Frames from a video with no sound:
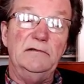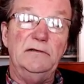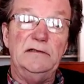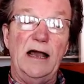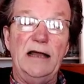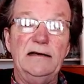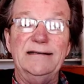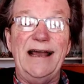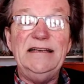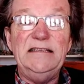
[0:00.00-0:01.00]
died in
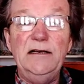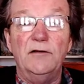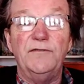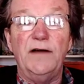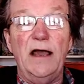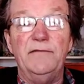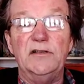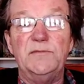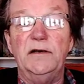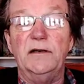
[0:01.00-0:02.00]
1905, and it's
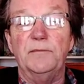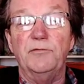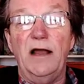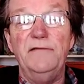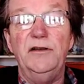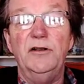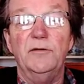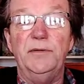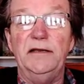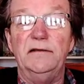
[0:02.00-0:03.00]
been in a private
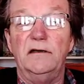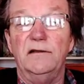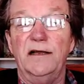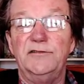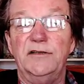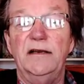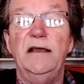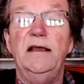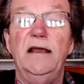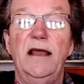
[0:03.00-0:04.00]
European collection
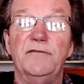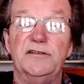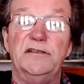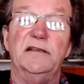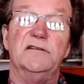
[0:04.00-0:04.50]
ever since.